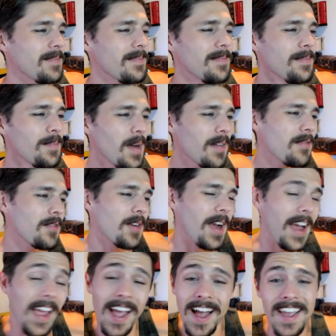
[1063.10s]
But
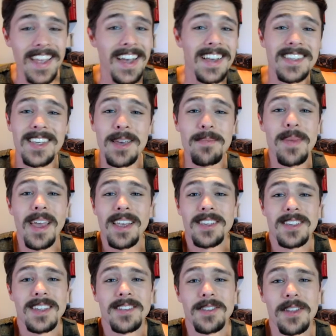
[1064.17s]
I guess it makes
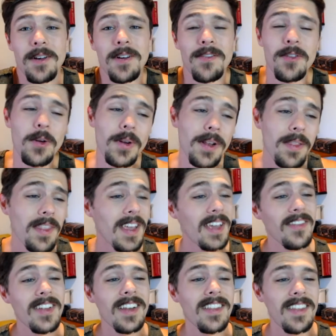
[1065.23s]
sense though. If you were going to think
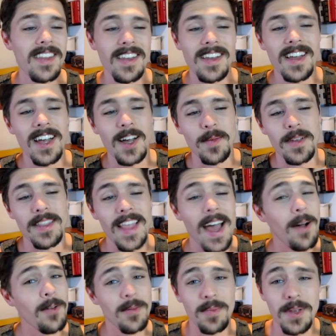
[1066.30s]
of anything,
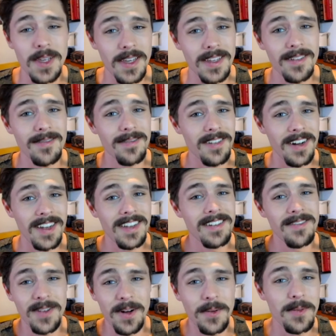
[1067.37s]
that would be it, right?
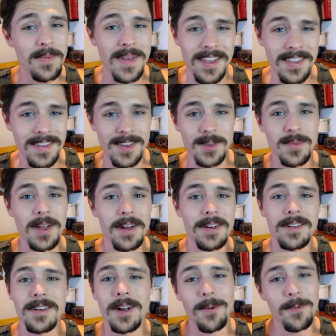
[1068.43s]
What would make things
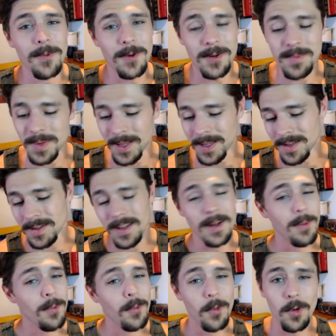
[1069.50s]
better? A warm bed and
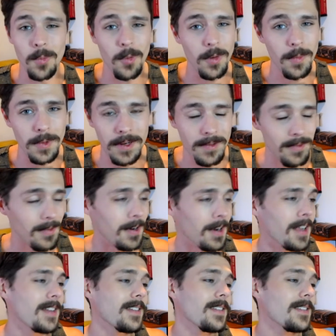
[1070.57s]
a warm woman,
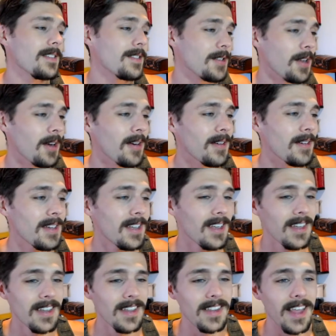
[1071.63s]
right? So
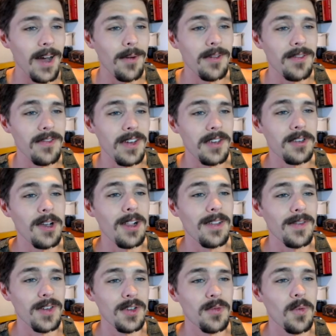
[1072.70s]
that would fix all
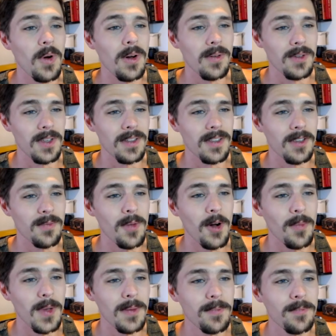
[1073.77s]
of his woes at this
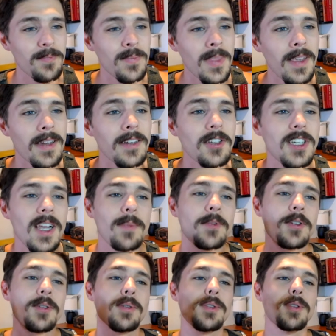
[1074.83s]
moment.
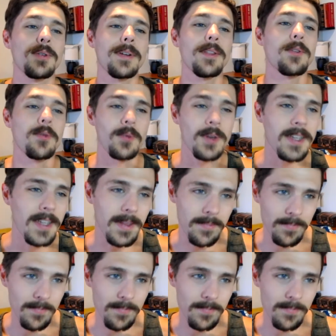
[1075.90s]
Chapter 33.